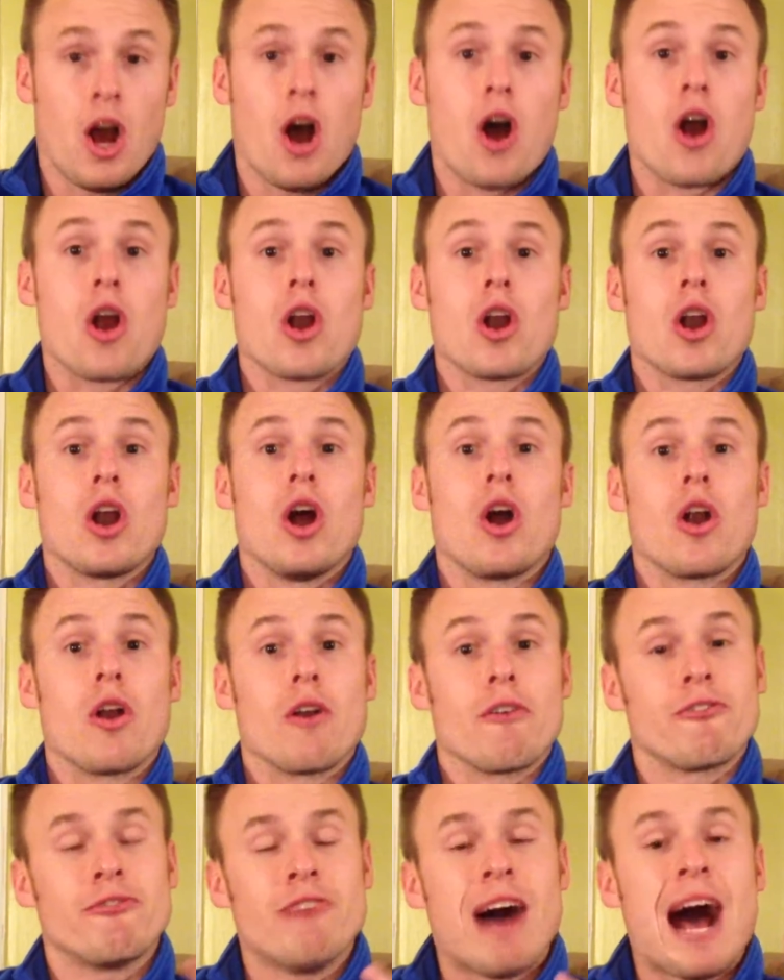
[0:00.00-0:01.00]

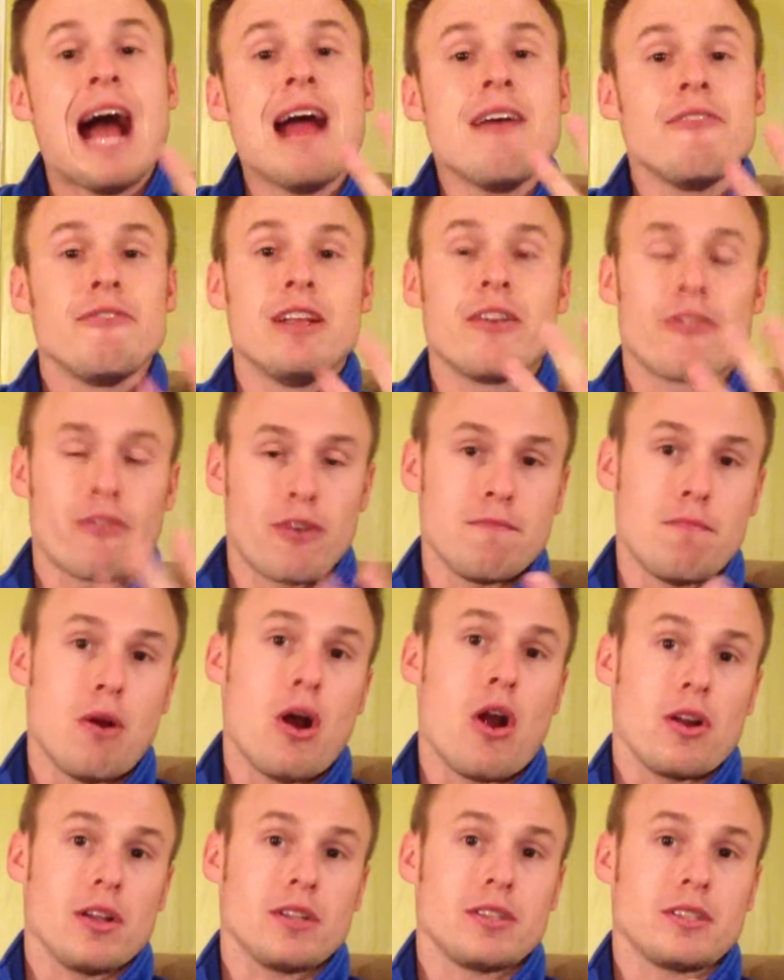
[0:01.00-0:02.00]
are 5 different
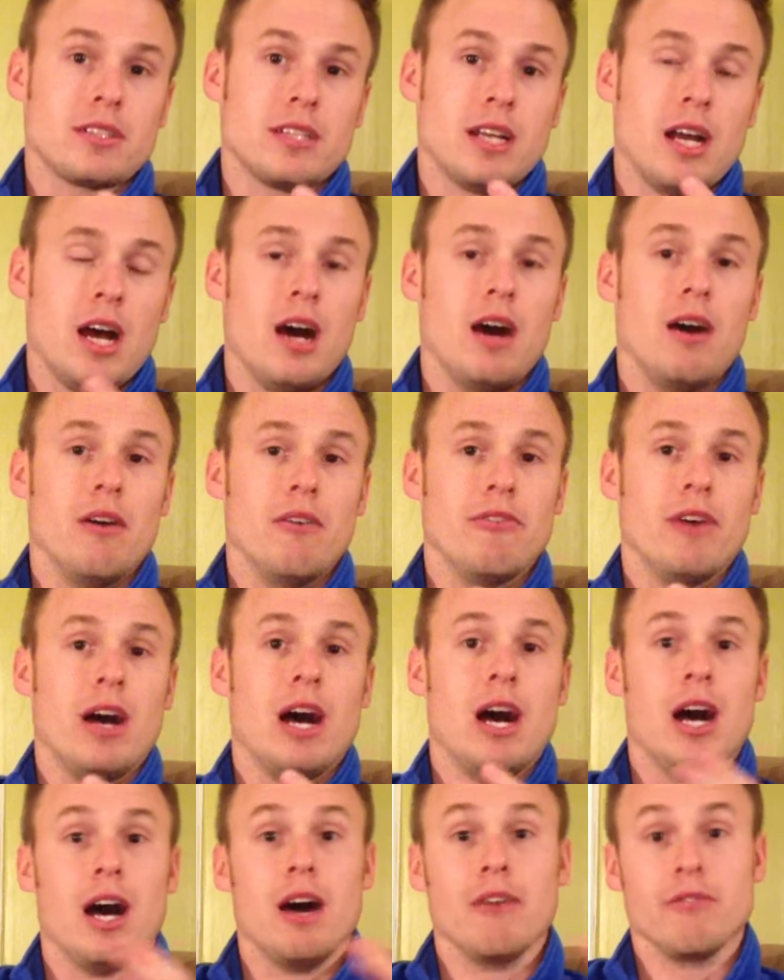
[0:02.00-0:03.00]
parts of
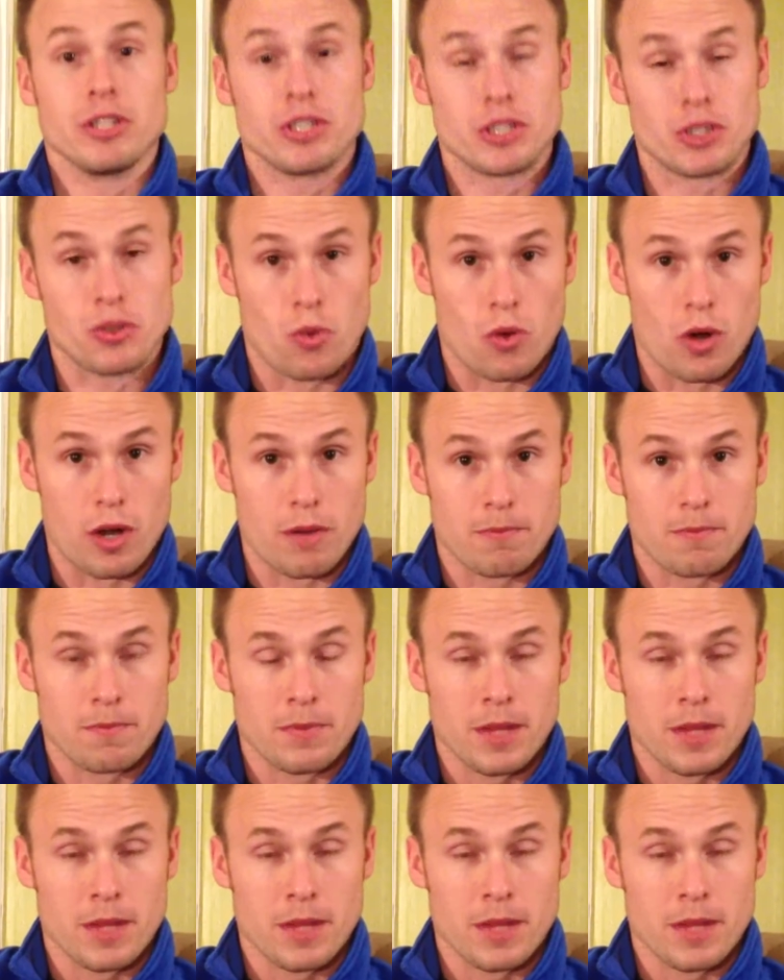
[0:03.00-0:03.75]
a story.